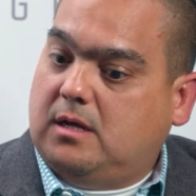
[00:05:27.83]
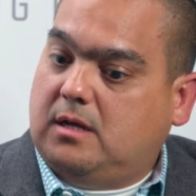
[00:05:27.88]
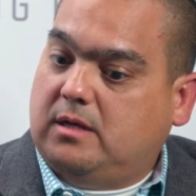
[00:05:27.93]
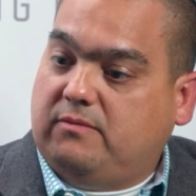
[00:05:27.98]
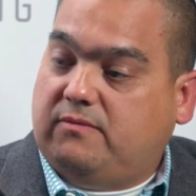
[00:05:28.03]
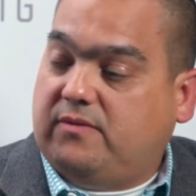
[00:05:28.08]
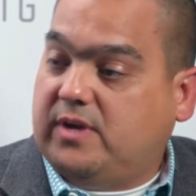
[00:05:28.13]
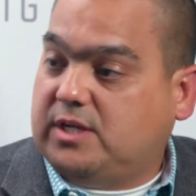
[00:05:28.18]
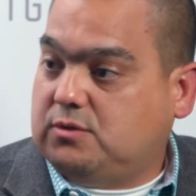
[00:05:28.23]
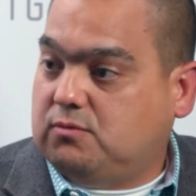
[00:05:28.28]

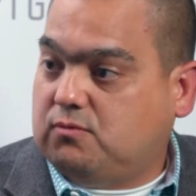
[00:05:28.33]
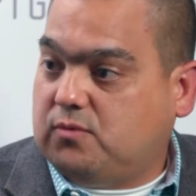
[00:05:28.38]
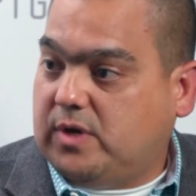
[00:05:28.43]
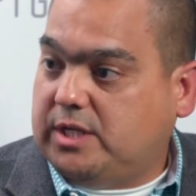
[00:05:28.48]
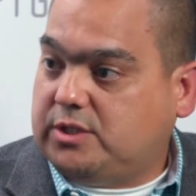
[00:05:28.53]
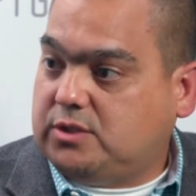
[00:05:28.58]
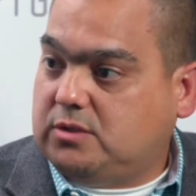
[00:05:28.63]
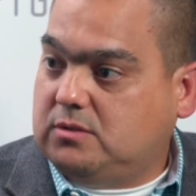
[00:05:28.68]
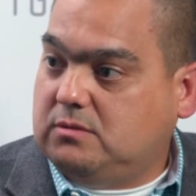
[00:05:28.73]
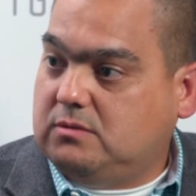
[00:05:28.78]
infection
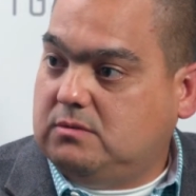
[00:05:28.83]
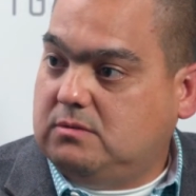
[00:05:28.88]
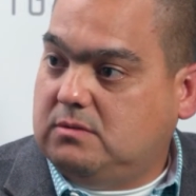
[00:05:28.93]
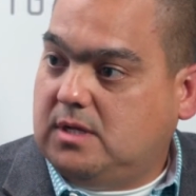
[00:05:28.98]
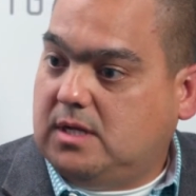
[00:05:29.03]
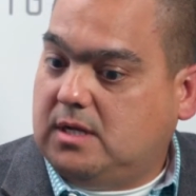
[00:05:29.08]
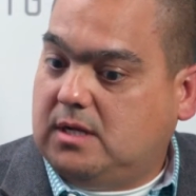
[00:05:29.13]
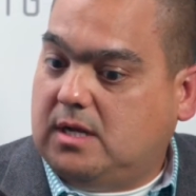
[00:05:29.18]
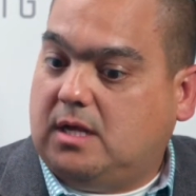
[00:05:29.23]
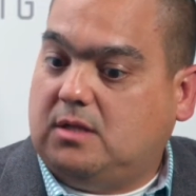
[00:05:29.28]
rate,
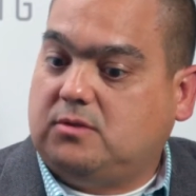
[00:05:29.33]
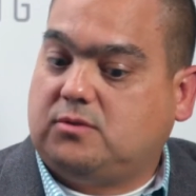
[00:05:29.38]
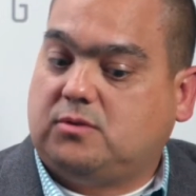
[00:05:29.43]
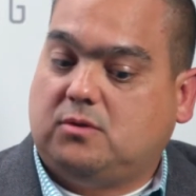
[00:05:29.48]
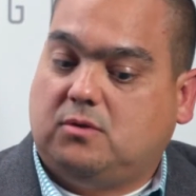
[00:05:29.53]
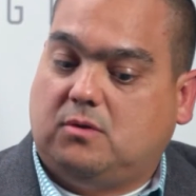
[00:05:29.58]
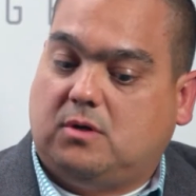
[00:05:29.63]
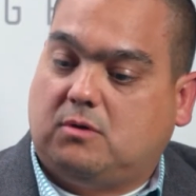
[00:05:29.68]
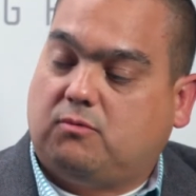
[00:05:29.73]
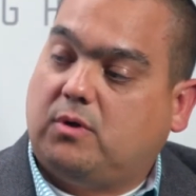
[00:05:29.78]
and
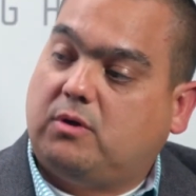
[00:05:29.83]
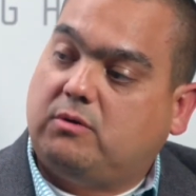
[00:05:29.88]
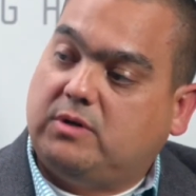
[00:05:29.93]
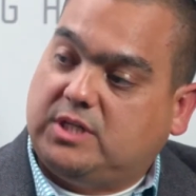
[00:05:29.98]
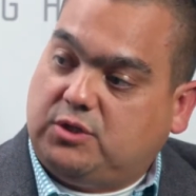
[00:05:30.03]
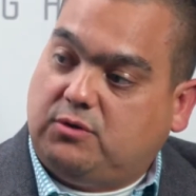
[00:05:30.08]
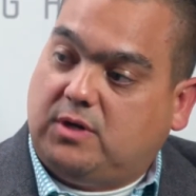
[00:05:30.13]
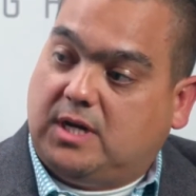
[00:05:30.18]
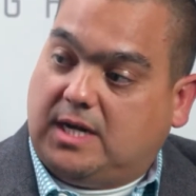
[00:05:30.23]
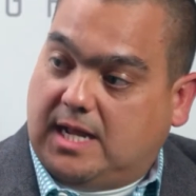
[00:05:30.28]
also a
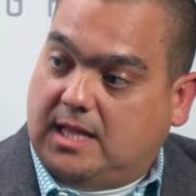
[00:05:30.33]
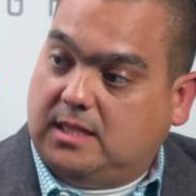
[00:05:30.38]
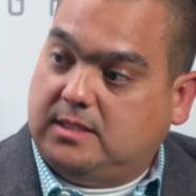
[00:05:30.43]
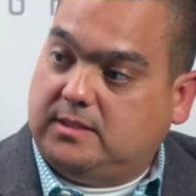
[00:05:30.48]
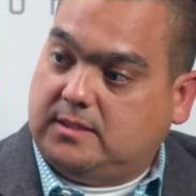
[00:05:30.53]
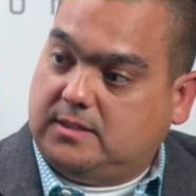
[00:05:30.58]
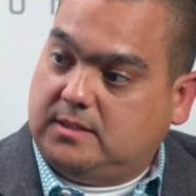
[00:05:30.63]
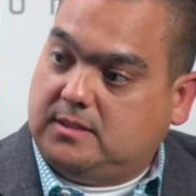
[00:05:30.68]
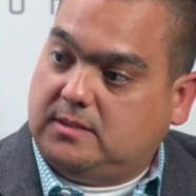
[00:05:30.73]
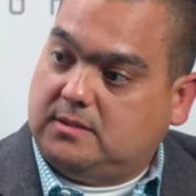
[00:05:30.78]
regression
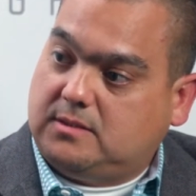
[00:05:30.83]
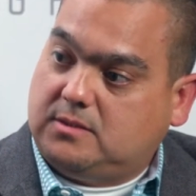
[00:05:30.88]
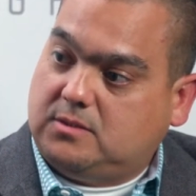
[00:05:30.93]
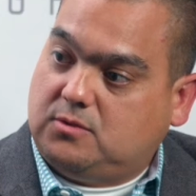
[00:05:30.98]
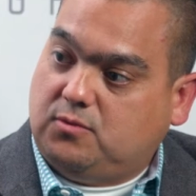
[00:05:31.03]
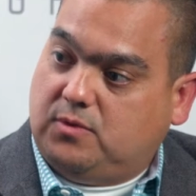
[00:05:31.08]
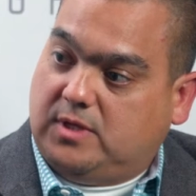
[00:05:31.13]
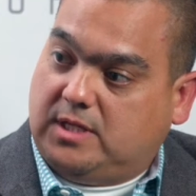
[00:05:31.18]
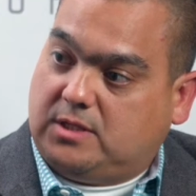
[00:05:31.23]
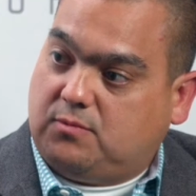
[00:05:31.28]
analysis
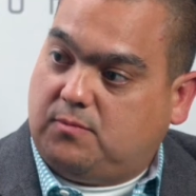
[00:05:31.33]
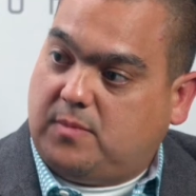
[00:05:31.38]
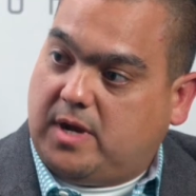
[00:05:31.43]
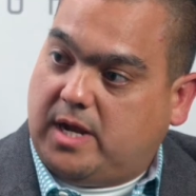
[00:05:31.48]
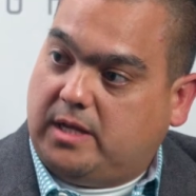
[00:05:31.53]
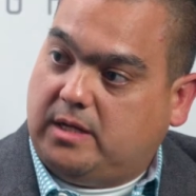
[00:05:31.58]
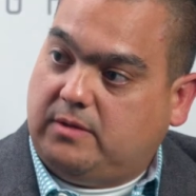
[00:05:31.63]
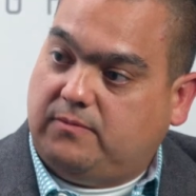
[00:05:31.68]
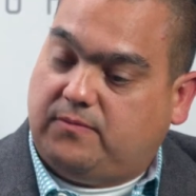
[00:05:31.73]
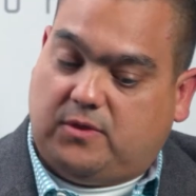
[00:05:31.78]
to
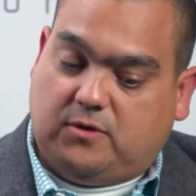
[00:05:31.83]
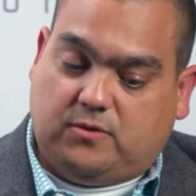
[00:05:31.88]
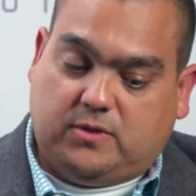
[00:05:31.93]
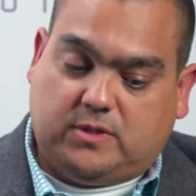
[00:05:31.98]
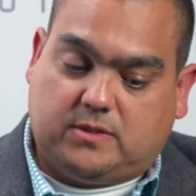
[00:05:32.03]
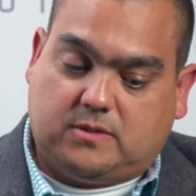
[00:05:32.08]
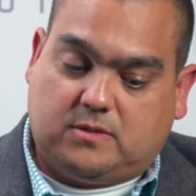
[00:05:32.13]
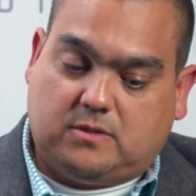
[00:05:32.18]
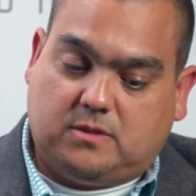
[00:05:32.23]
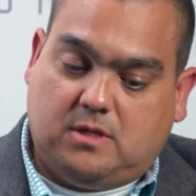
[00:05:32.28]
determine if there
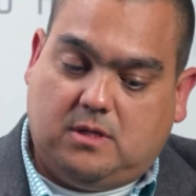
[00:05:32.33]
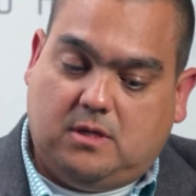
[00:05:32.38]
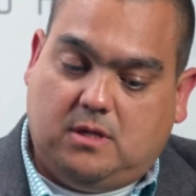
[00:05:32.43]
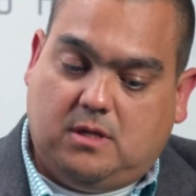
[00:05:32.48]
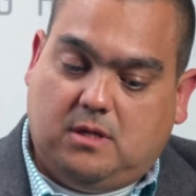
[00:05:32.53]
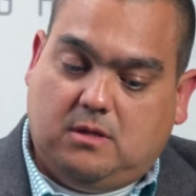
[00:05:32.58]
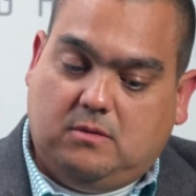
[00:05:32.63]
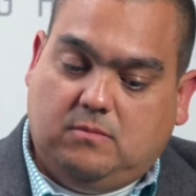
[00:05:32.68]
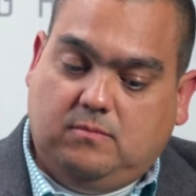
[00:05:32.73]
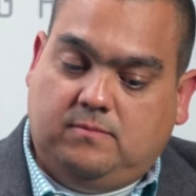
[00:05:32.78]
is
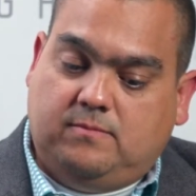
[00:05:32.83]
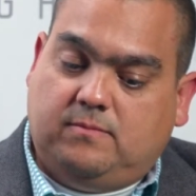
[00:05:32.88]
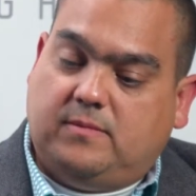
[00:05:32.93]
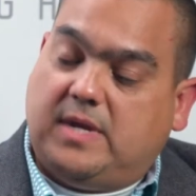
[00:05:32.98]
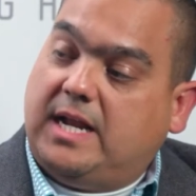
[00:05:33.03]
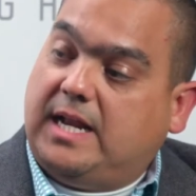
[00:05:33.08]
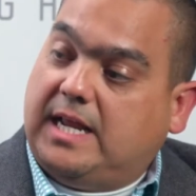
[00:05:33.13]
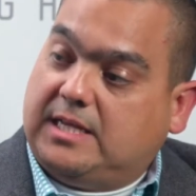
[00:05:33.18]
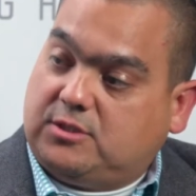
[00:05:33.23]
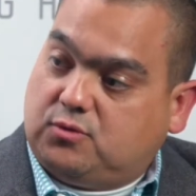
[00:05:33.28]

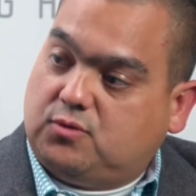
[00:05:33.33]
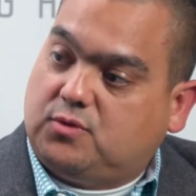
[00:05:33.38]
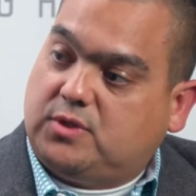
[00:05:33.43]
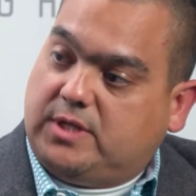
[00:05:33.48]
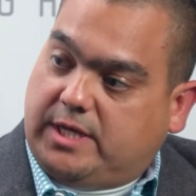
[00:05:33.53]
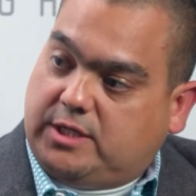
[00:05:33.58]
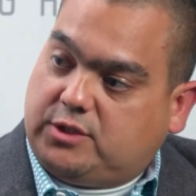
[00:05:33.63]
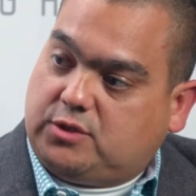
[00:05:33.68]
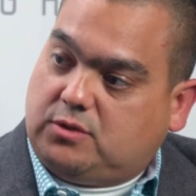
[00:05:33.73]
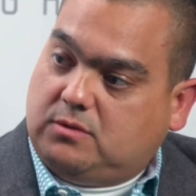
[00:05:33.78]
an
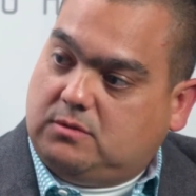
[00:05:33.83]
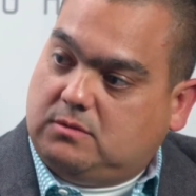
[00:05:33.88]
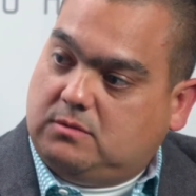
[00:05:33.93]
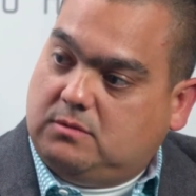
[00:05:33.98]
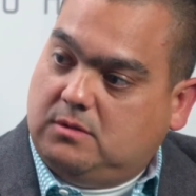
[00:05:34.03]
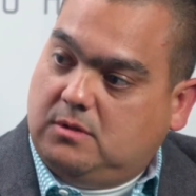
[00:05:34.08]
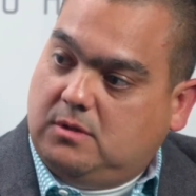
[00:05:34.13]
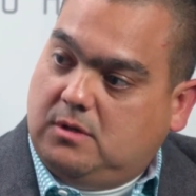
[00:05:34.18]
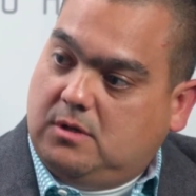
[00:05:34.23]
association